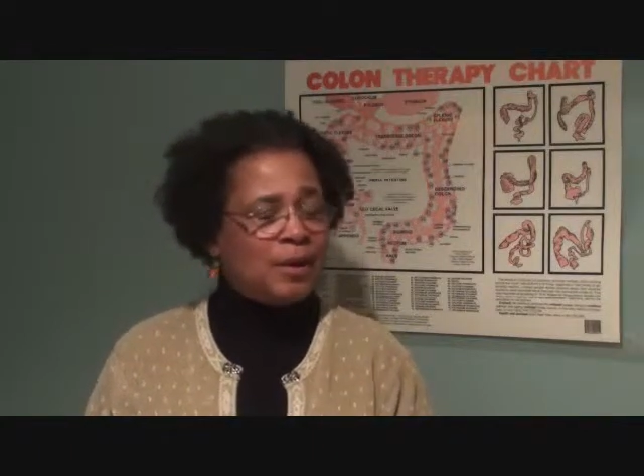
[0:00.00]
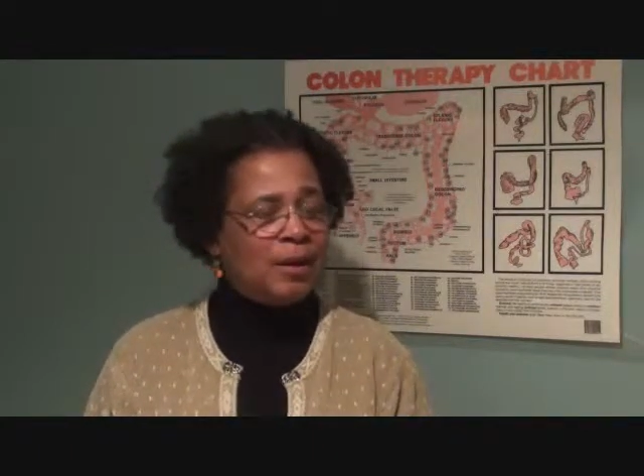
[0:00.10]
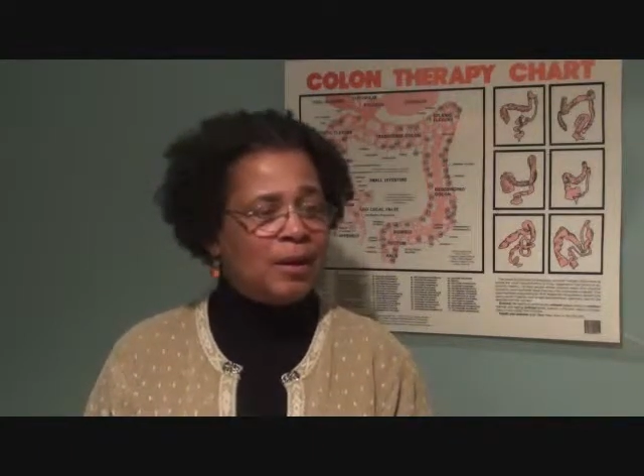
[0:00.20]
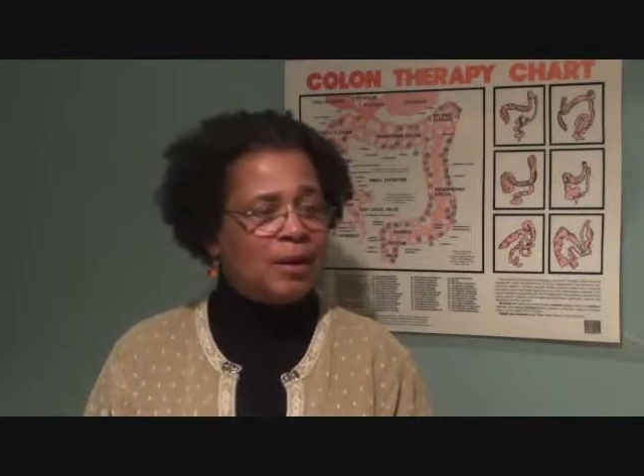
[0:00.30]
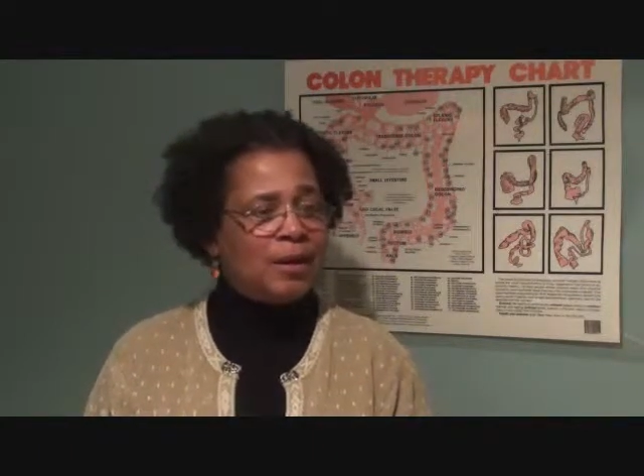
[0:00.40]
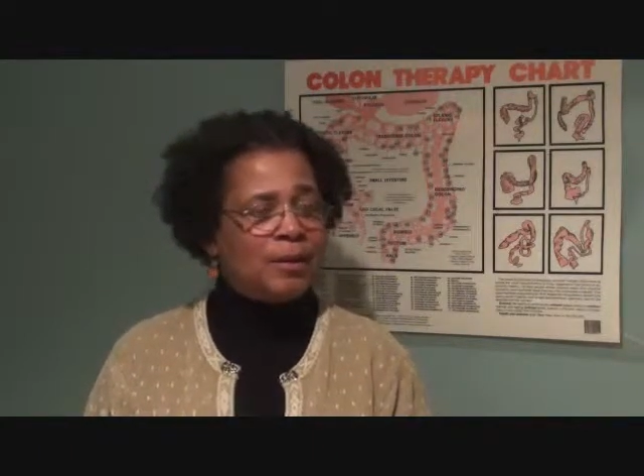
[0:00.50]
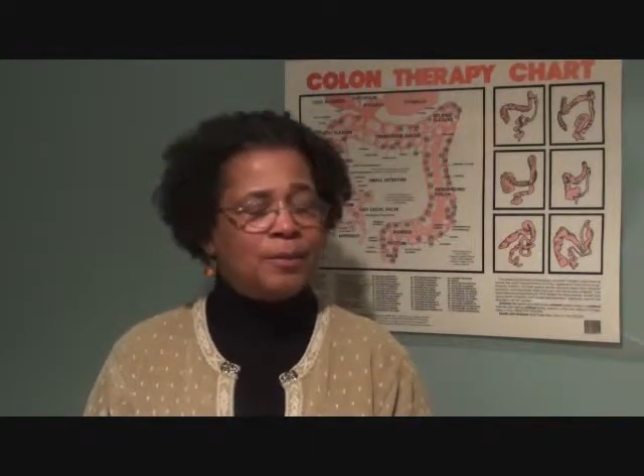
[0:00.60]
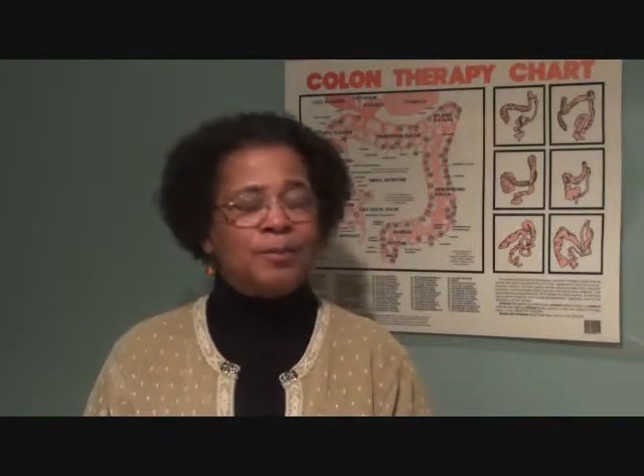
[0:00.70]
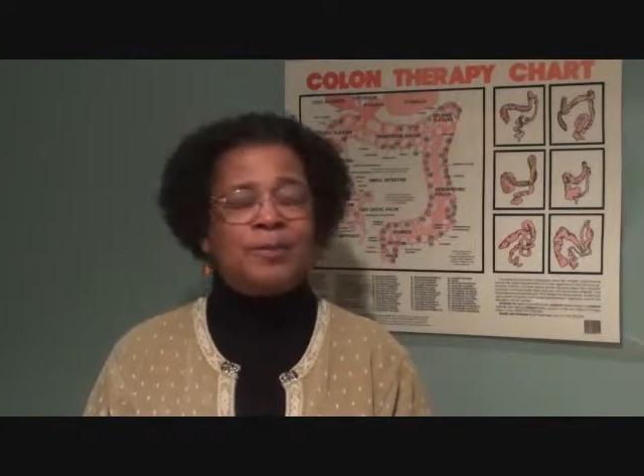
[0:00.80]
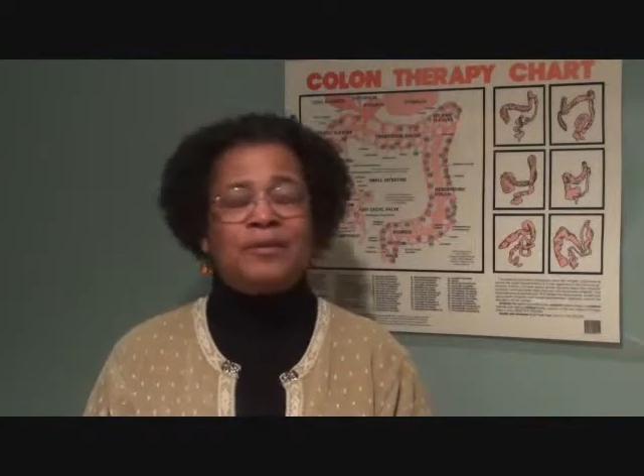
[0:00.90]

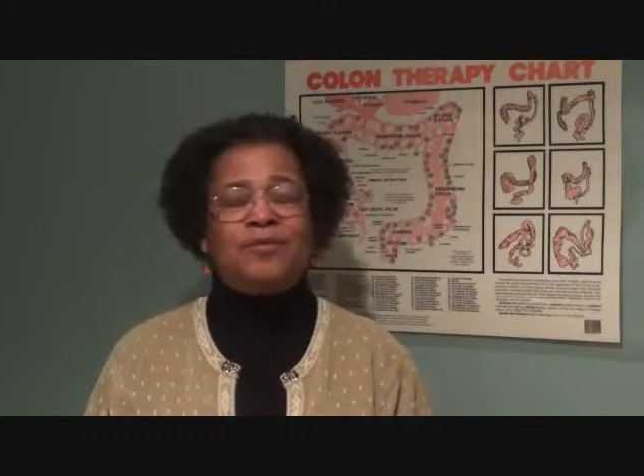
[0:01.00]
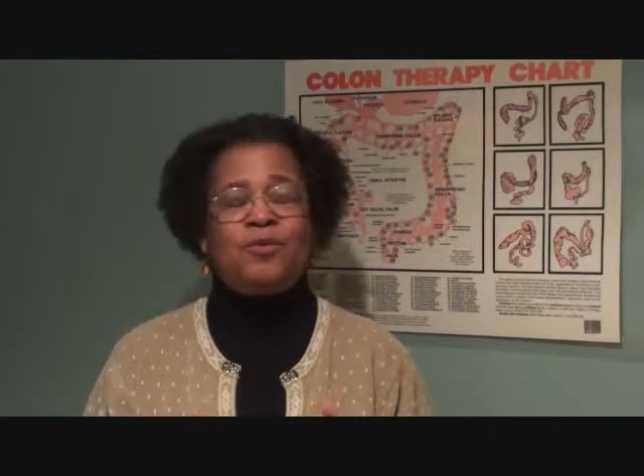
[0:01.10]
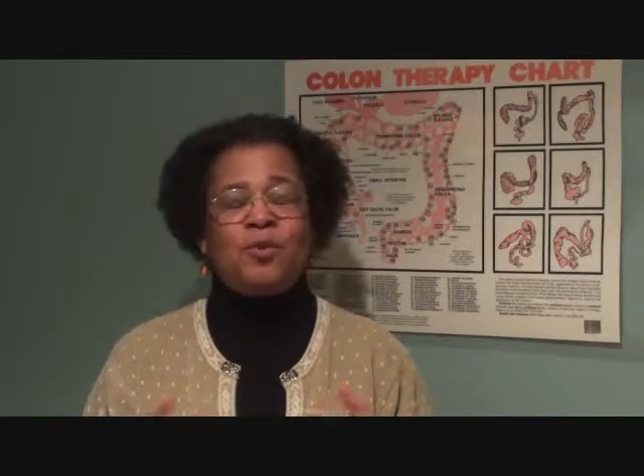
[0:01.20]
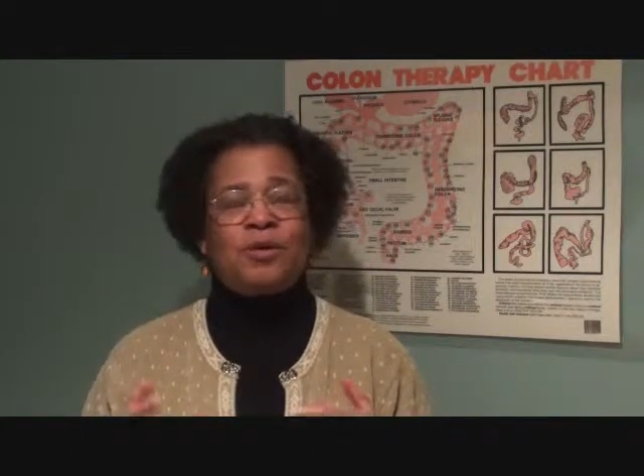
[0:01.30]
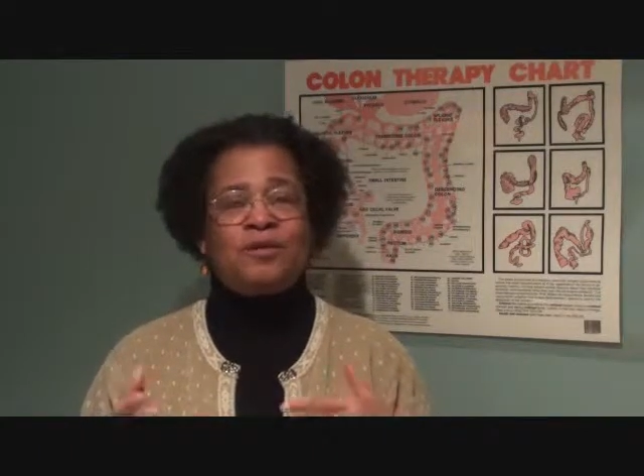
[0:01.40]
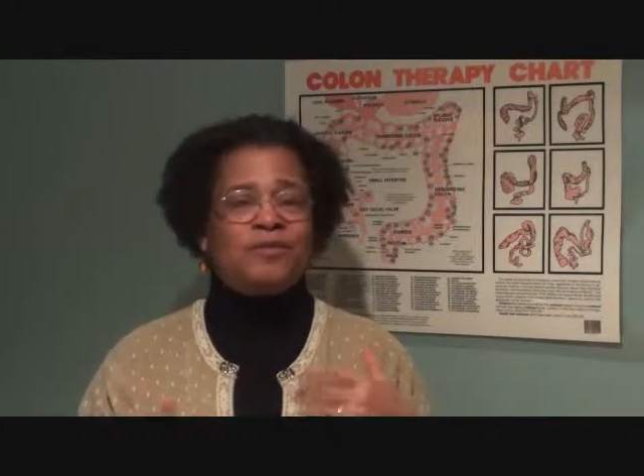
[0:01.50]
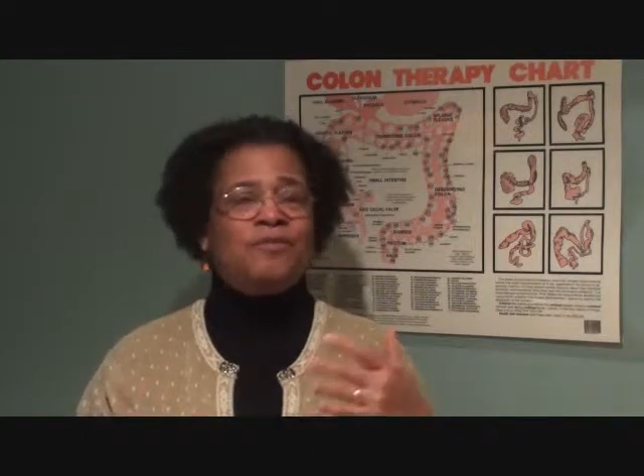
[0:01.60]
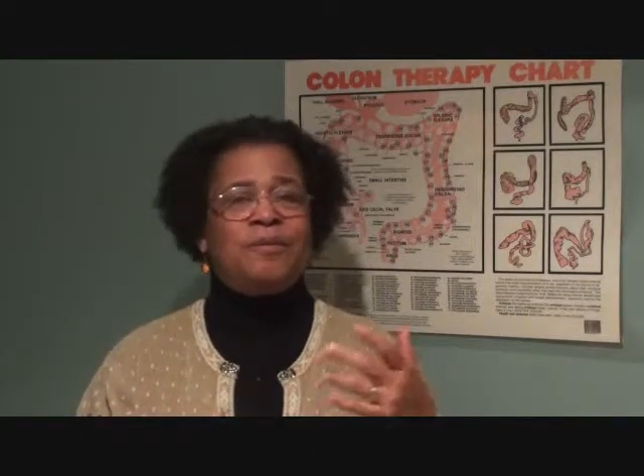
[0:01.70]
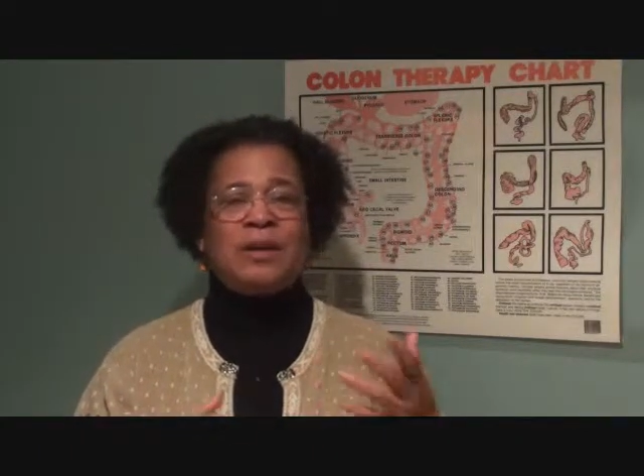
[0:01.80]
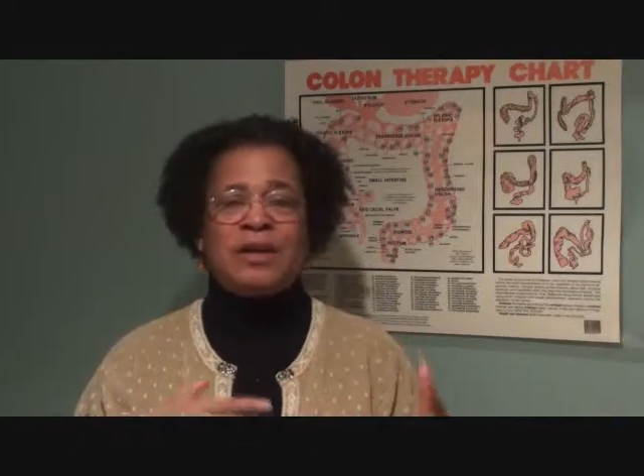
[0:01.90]
for the
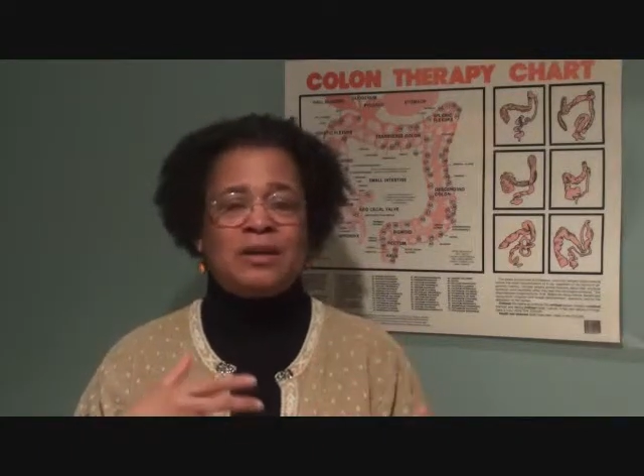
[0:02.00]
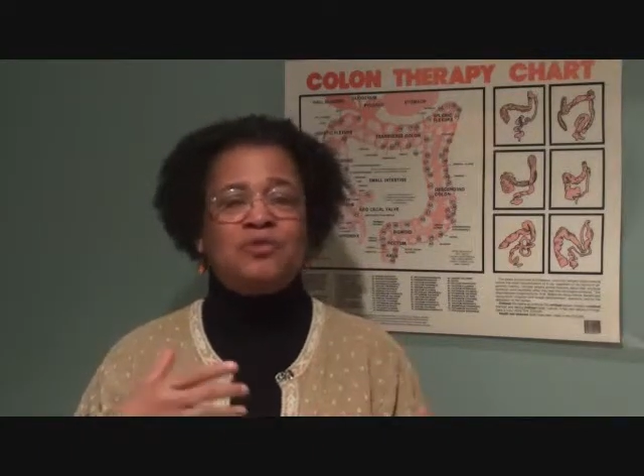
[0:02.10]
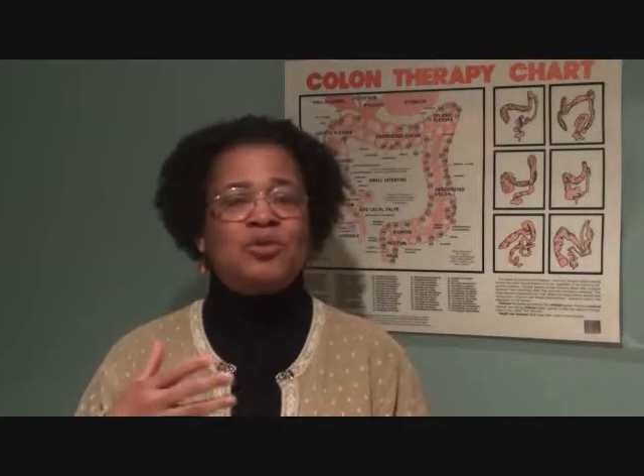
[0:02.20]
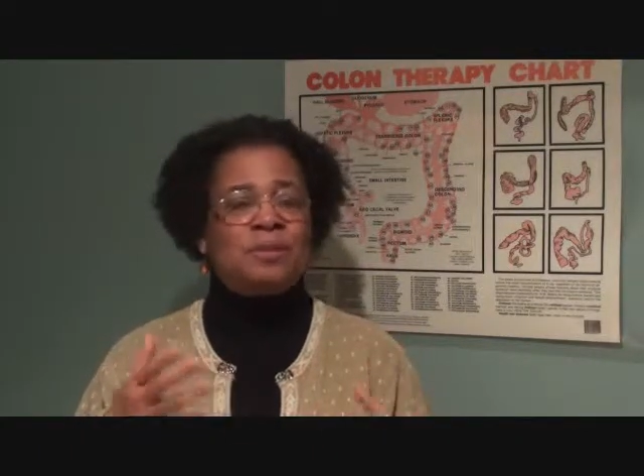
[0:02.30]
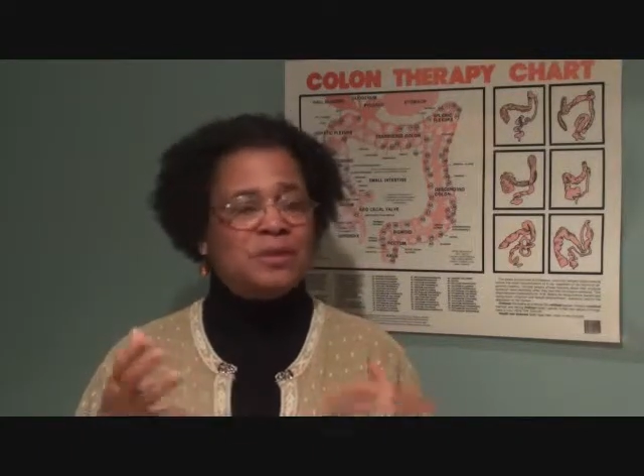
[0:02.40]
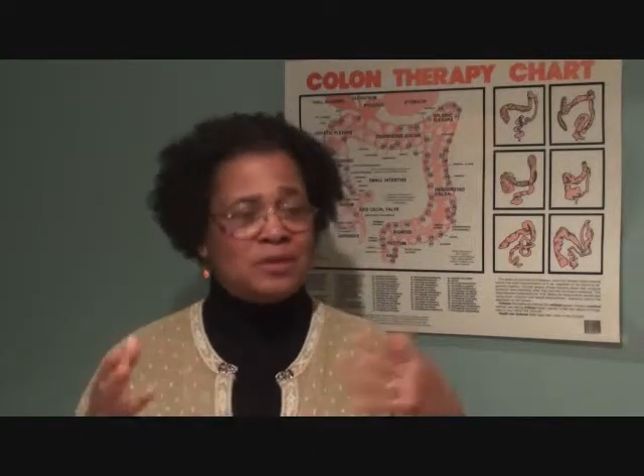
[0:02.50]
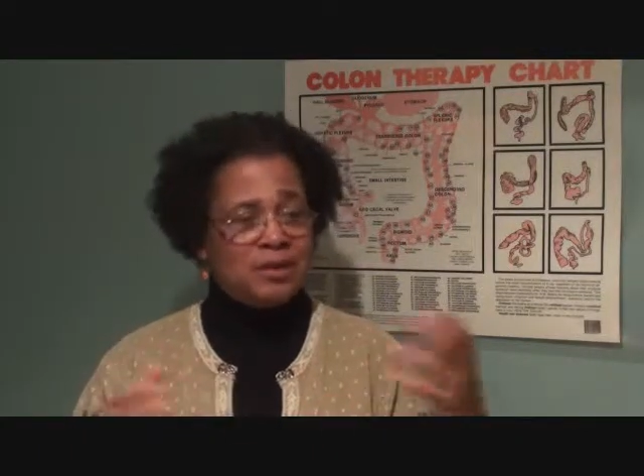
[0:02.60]
beginning treatments,